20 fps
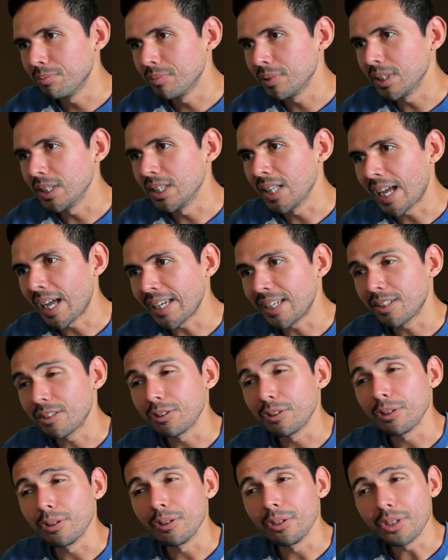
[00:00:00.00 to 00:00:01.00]
like
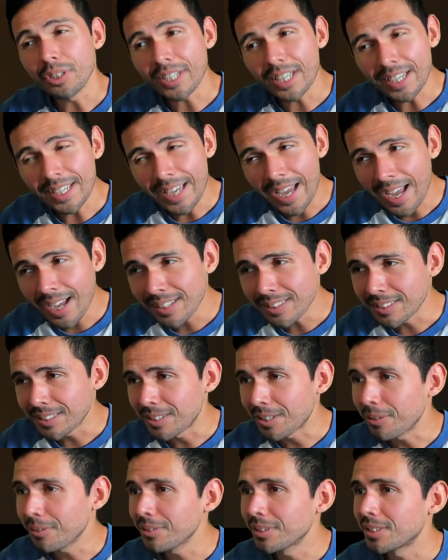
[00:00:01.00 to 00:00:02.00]
looking at, you
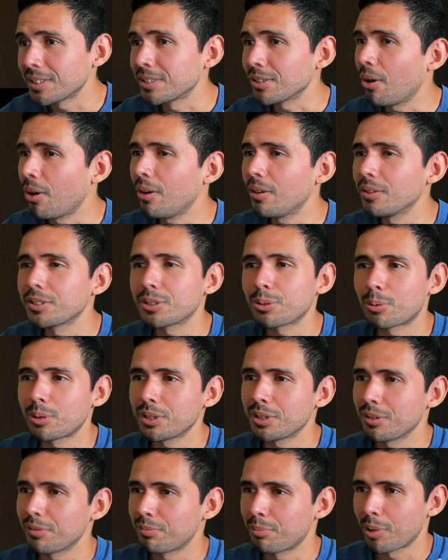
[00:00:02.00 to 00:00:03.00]
know, there's all
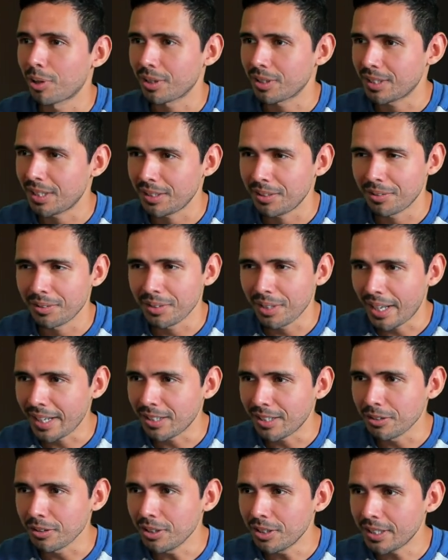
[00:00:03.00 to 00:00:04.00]
sorts of work that you'll like
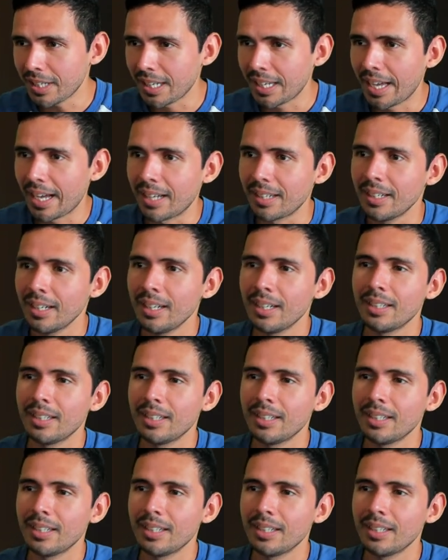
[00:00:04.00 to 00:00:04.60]
looking at.